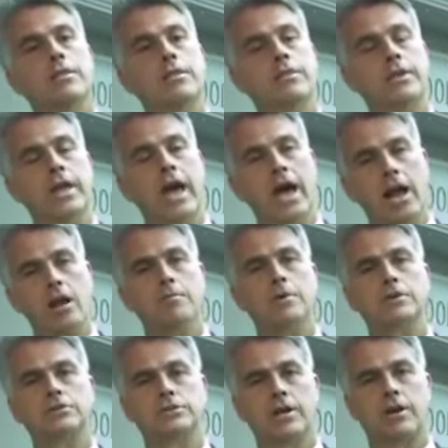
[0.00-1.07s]
The
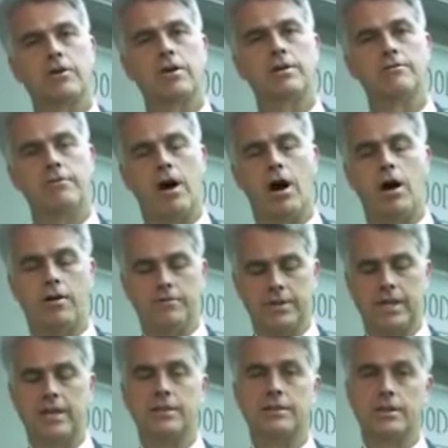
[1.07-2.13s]
elements that are involved
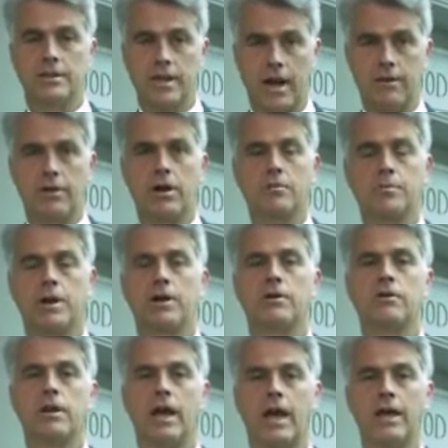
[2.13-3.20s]
in the direct
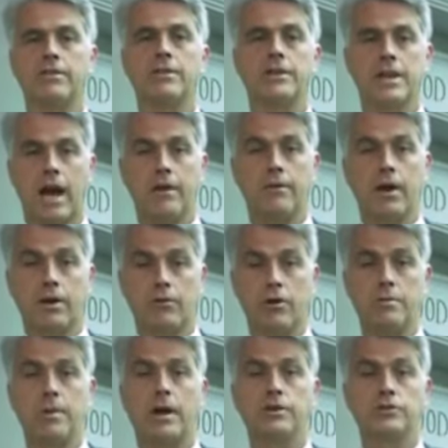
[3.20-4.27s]
burial and the direct
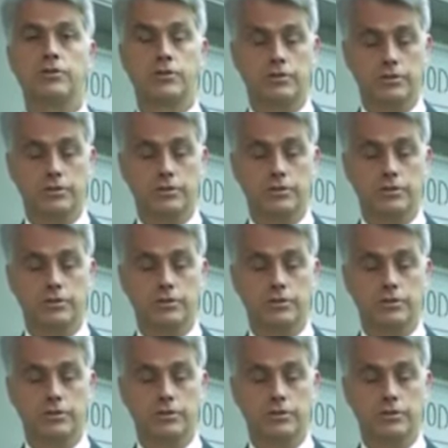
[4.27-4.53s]
cremation are